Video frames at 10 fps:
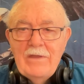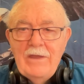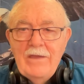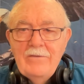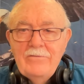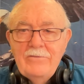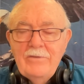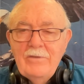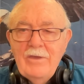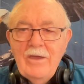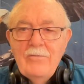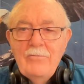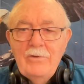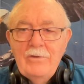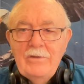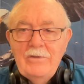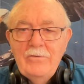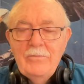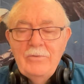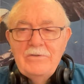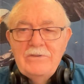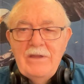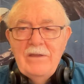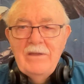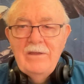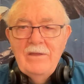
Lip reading: has. I really do appreciate it.